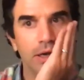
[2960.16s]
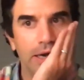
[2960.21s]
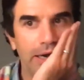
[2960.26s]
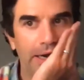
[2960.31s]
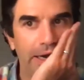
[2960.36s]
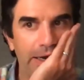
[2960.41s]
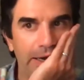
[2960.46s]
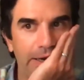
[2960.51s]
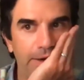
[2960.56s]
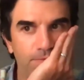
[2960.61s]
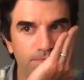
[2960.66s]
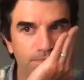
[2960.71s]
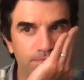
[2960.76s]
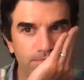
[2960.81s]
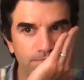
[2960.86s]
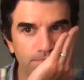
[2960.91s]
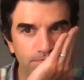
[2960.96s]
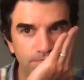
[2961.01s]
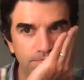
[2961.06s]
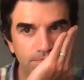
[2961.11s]
um,
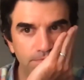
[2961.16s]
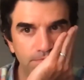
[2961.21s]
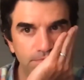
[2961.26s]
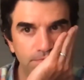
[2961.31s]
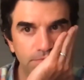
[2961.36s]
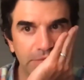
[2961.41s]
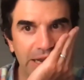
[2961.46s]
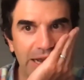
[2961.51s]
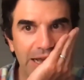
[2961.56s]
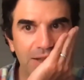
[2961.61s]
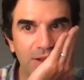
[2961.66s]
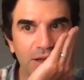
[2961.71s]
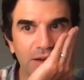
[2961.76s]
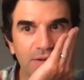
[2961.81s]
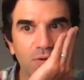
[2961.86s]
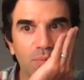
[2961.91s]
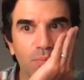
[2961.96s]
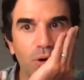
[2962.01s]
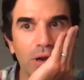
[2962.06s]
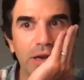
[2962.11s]
how long of
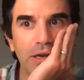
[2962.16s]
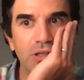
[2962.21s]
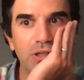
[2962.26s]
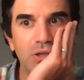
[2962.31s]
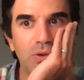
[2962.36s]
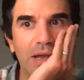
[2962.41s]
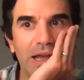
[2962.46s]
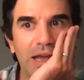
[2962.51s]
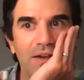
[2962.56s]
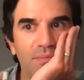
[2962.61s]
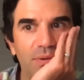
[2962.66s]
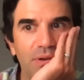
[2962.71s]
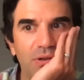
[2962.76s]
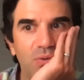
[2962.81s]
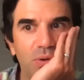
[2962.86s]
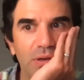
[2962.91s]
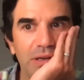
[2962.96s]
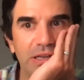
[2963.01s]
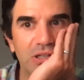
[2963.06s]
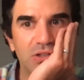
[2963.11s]
a break do you have
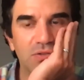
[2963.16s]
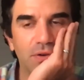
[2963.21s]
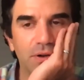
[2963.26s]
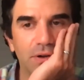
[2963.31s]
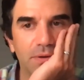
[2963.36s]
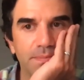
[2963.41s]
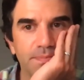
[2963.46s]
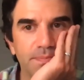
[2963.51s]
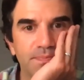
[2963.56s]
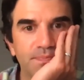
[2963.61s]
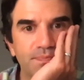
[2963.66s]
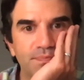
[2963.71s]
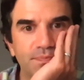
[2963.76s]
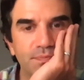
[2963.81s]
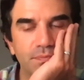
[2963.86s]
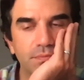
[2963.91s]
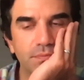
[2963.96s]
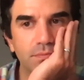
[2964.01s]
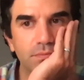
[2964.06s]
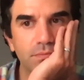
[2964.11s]
between each film?
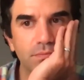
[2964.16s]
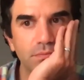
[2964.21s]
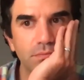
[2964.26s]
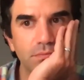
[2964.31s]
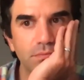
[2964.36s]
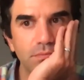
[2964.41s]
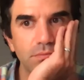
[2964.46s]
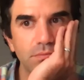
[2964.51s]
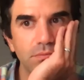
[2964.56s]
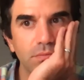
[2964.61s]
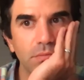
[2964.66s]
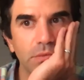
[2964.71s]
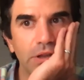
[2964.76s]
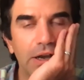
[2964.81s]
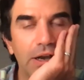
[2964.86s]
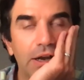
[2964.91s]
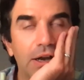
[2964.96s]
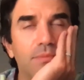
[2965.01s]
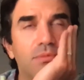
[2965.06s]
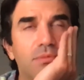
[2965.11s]

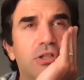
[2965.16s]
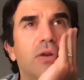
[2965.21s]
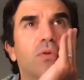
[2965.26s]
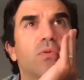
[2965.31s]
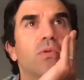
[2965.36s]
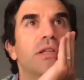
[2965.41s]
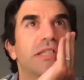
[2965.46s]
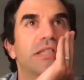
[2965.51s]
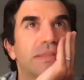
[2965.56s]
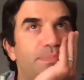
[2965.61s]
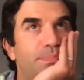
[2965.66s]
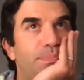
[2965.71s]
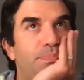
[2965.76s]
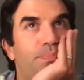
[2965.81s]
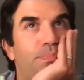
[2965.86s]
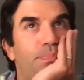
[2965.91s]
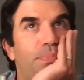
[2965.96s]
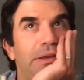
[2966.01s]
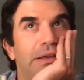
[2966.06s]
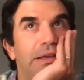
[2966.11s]
Um, generally
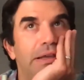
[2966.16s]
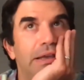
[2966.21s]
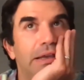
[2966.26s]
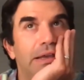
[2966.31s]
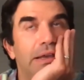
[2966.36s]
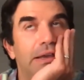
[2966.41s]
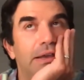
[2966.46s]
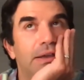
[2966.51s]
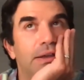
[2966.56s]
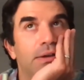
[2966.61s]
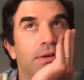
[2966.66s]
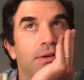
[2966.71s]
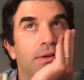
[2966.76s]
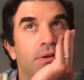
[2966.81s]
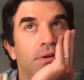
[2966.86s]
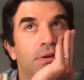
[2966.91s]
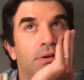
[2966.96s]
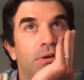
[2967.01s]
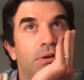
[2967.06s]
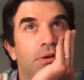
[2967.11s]
speaking,
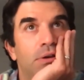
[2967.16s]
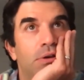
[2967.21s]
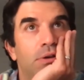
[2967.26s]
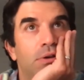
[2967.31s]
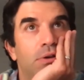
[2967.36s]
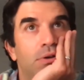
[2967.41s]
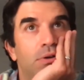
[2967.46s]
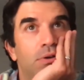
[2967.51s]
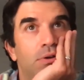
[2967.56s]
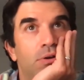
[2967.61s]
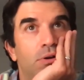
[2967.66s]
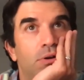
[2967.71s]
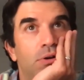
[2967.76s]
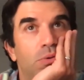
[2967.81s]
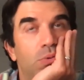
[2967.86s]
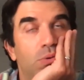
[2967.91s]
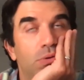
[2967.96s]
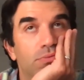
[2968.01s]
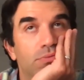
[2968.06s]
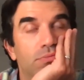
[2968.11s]

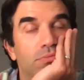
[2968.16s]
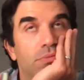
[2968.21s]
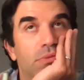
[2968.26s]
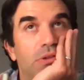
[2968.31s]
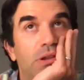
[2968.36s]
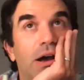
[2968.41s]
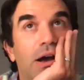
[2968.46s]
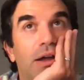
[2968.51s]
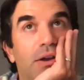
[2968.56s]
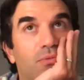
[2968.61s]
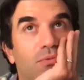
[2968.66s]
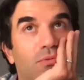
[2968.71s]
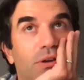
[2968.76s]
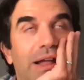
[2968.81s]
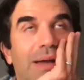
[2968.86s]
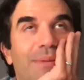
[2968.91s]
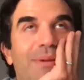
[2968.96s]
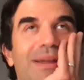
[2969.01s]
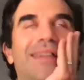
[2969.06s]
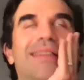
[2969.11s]
well, none. Really,
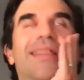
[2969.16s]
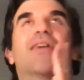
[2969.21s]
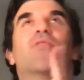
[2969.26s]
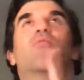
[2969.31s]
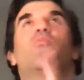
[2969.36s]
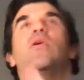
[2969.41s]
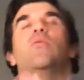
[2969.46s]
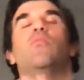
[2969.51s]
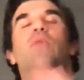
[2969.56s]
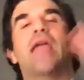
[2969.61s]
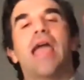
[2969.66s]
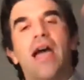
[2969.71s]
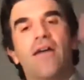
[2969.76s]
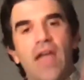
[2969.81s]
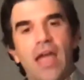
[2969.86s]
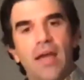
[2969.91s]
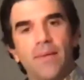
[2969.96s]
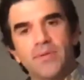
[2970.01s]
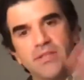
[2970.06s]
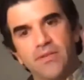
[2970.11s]
I mean, like we we have
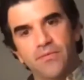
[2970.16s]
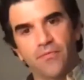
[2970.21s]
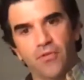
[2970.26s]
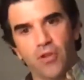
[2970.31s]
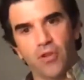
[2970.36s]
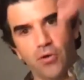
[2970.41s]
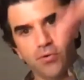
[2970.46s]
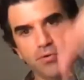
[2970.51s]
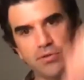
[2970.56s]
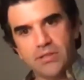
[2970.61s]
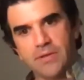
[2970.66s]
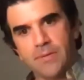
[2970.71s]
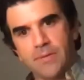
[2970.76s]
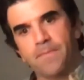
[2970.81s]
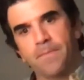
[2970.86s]
ebbs and flows.